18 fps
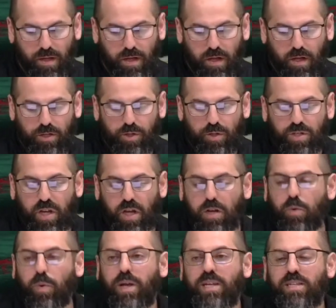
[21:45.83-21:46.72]
So
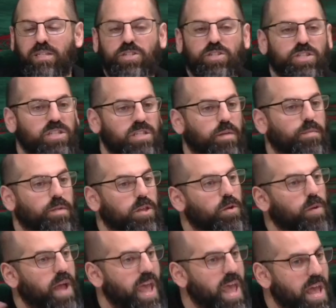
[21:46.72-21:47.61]
taqwa isn't just something you
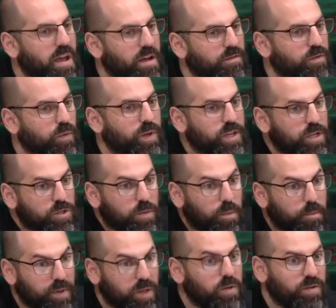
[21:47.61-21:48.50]
have, we need to
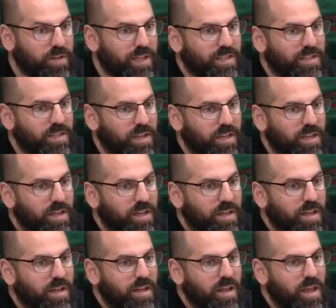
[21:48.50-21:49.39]
build it.
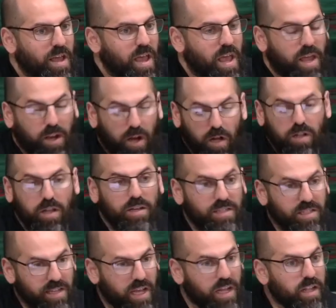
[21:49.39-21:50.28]
And Allah is
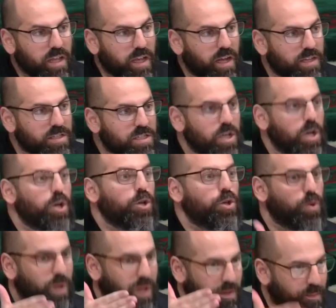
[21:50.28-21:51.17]
telling us
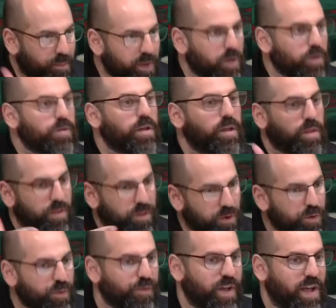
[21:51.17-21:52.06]
you can build it
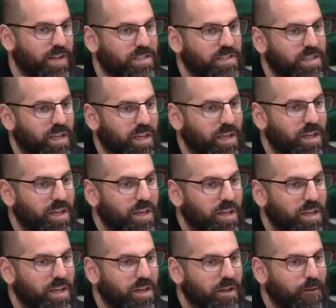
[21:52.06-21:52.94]
through fasting.
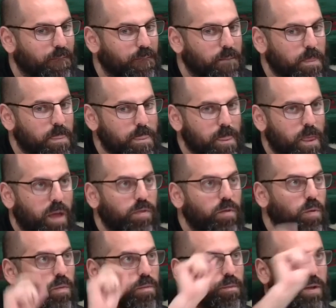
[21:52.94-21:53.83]

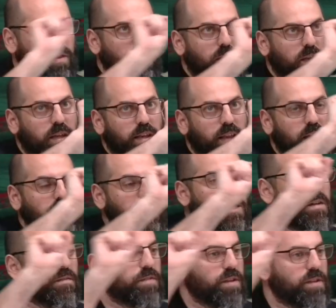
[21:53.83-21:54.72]
But the connecting
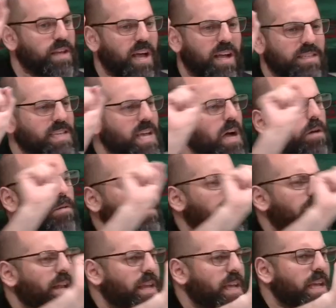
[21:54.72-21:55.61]
of the dots, how
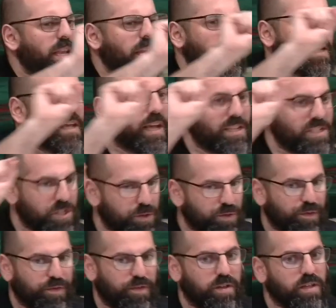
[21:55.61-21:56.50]
not eating gets you
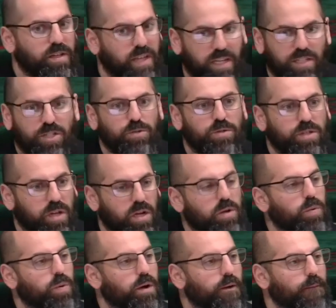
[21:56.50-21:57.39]

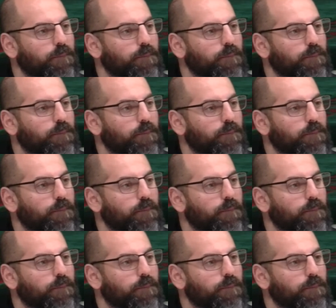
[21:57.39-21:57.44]
taqwa.